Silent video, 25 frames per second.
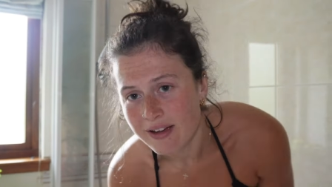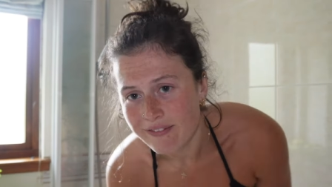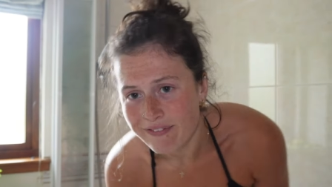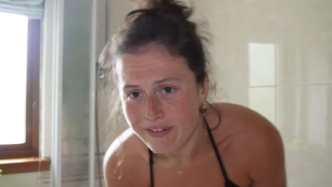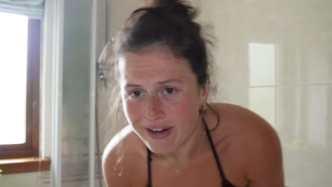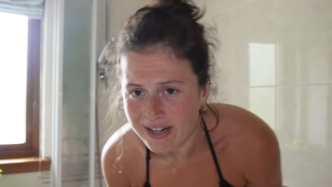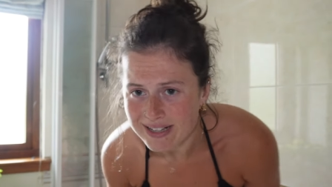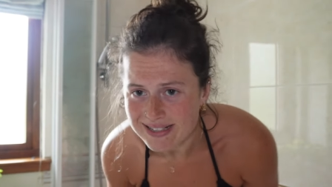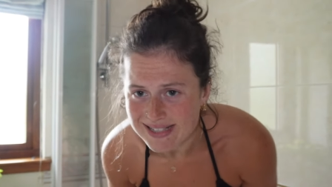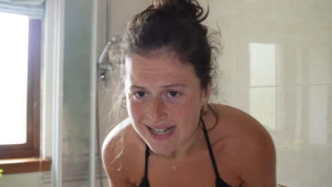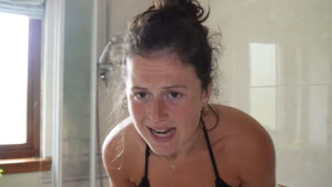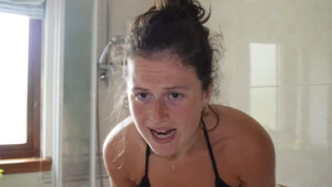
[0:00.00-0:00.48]
If
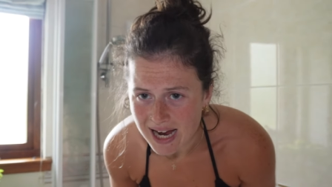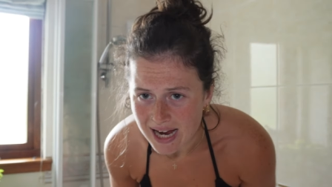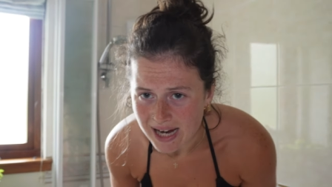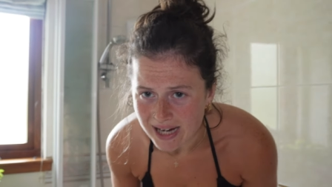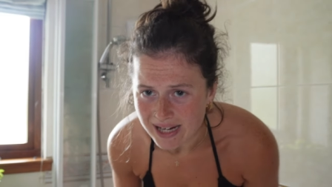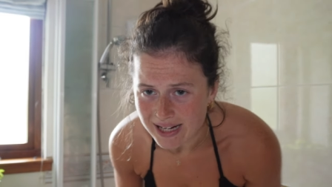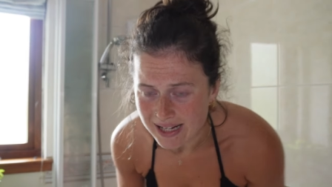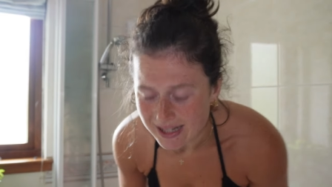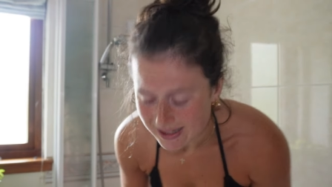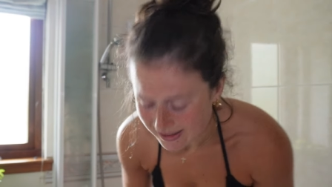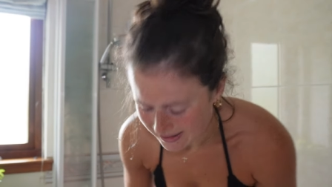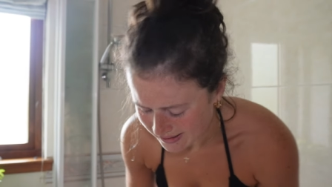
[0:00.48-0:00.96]
I
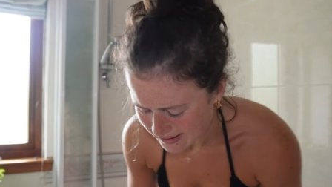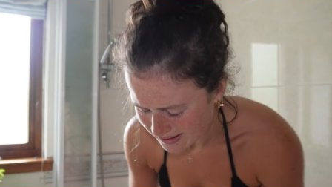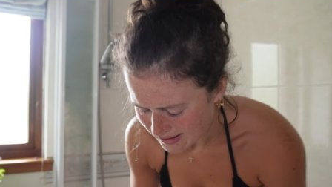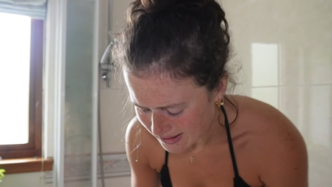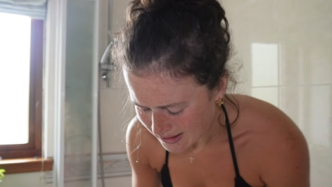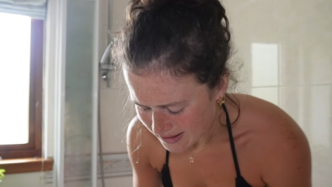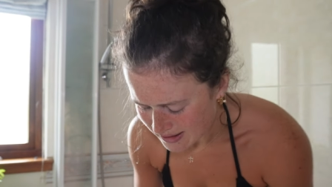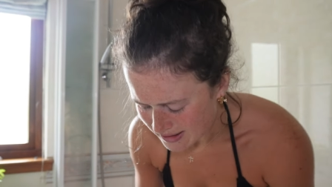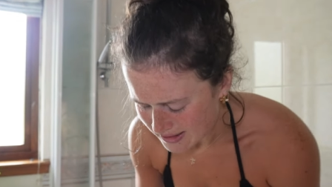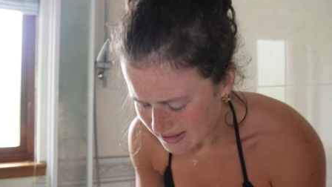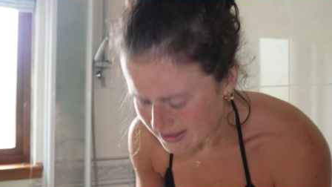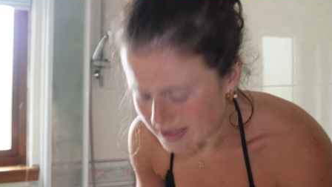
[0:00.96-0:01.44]
die,
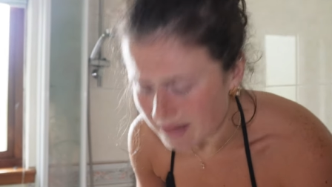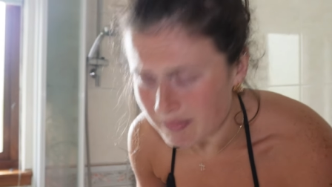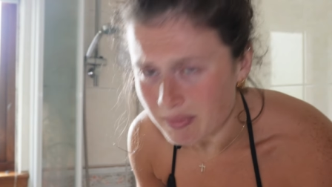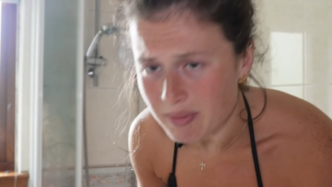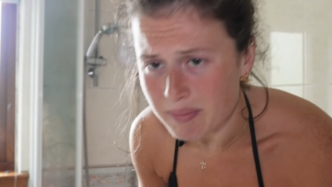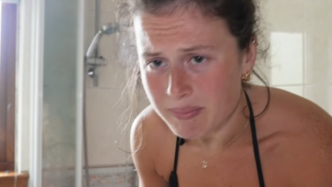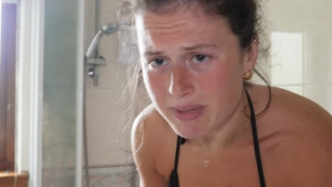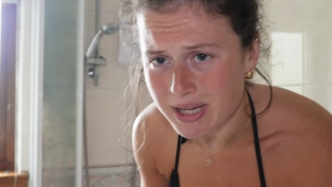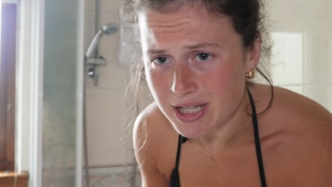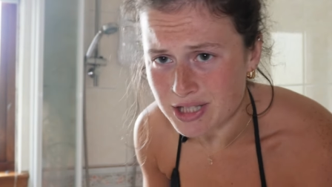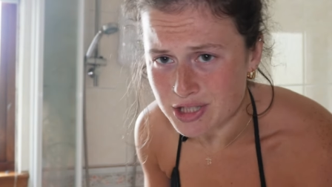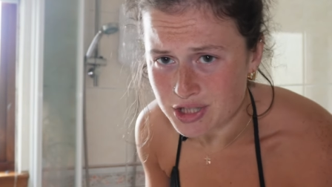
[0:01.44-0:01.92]

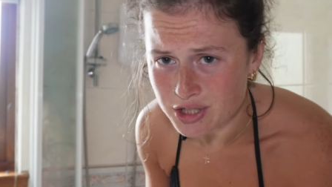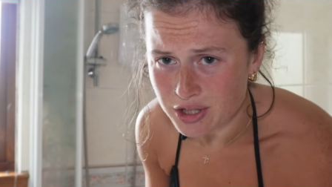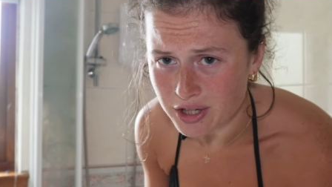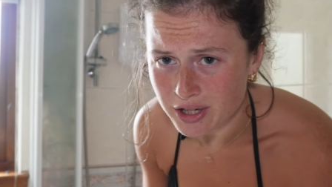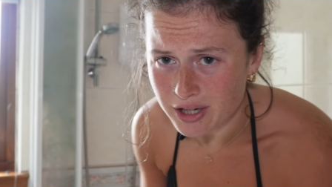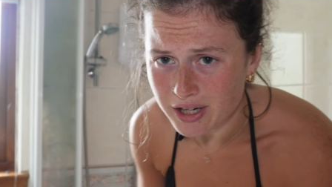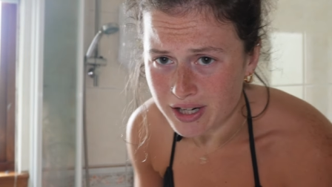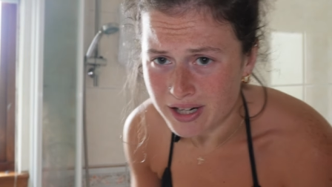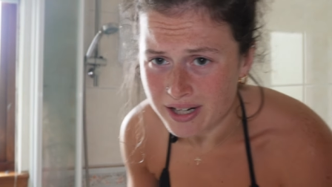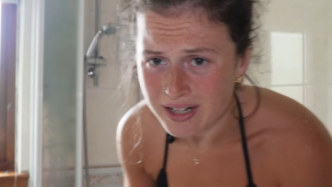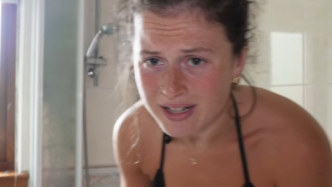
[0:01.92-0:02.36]
someone make sure